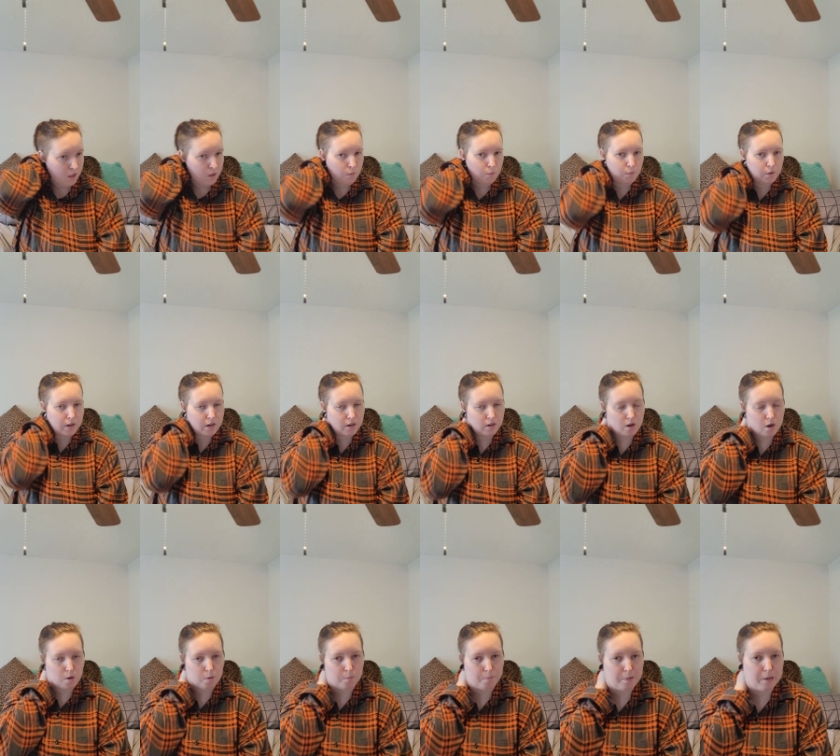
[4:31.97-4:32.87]
when you
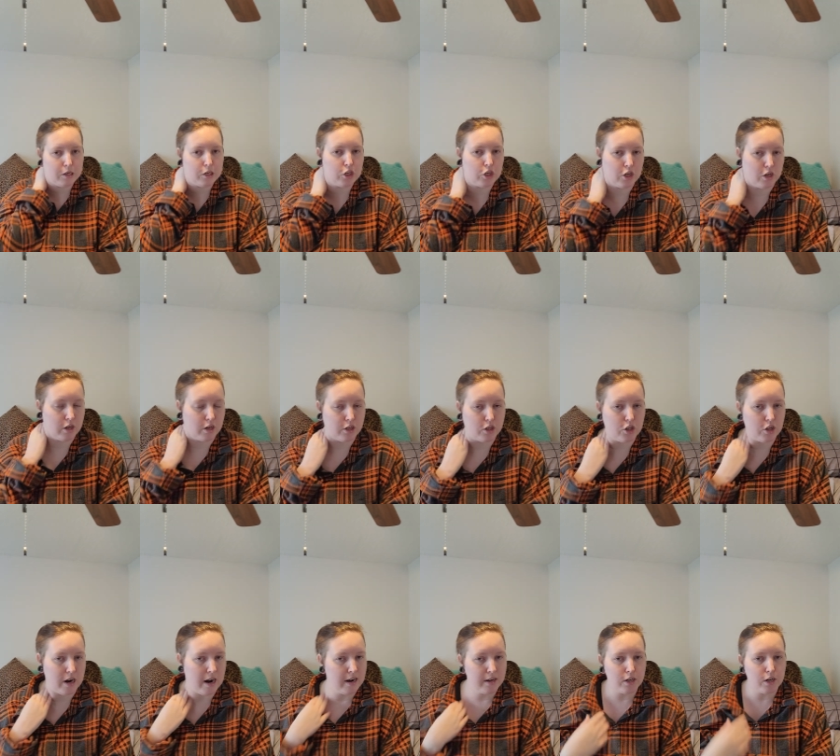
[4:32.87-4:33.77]
don't put your
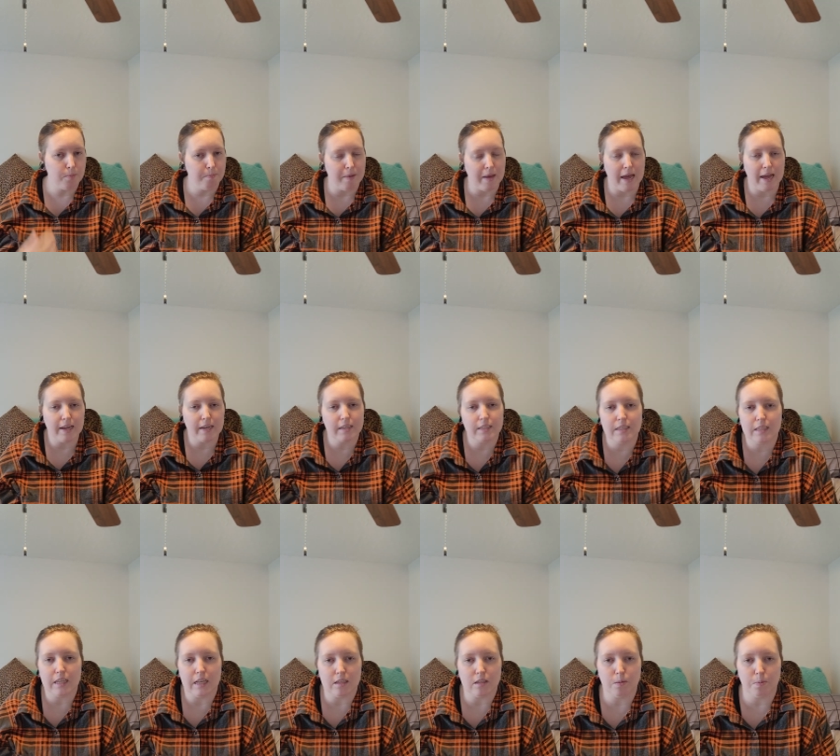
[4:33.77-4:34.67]
trash in bags,
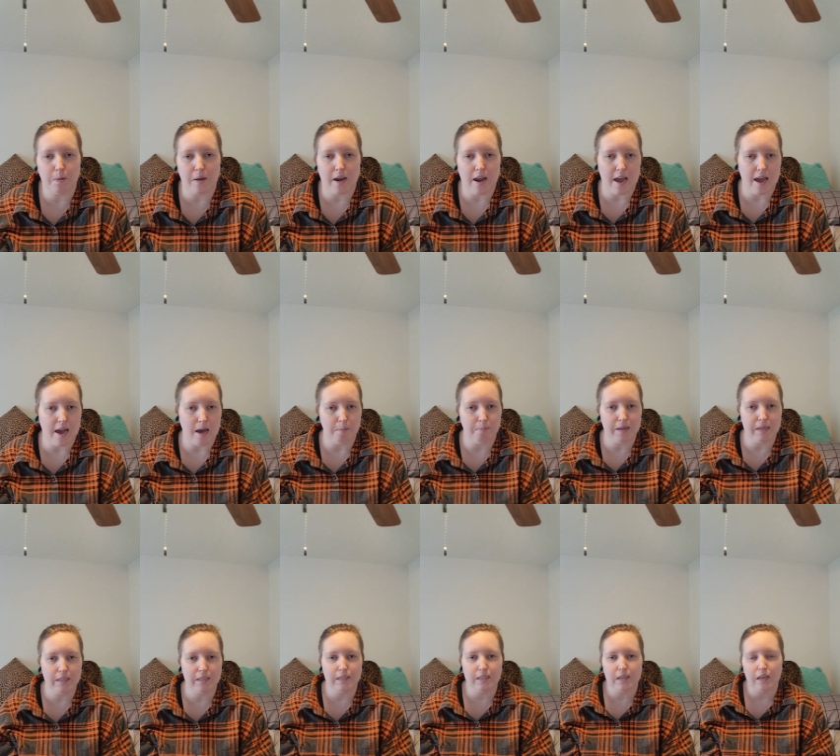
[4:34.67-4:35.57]
that's what
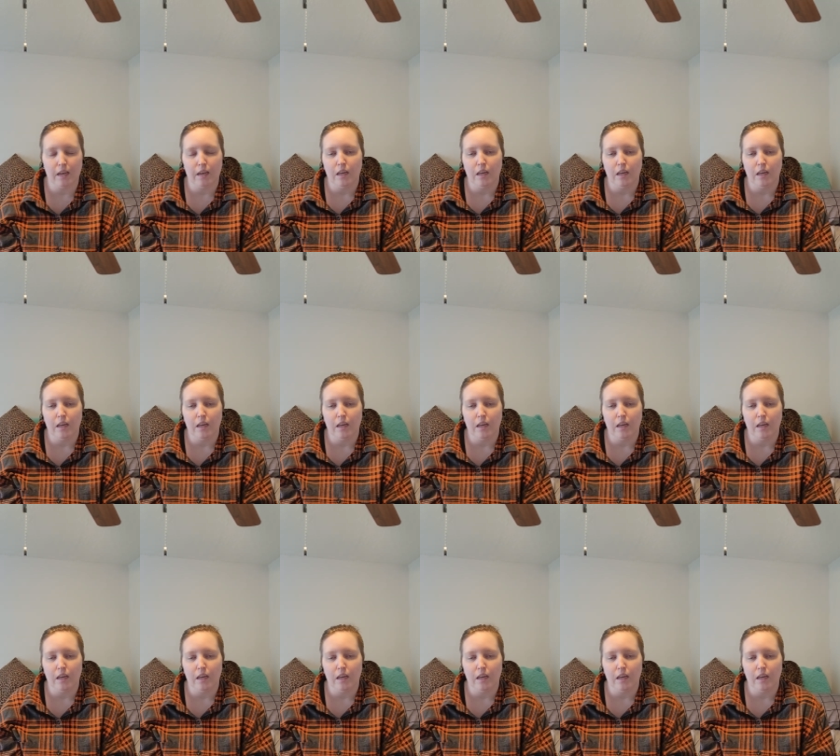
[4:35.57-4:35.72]
happens.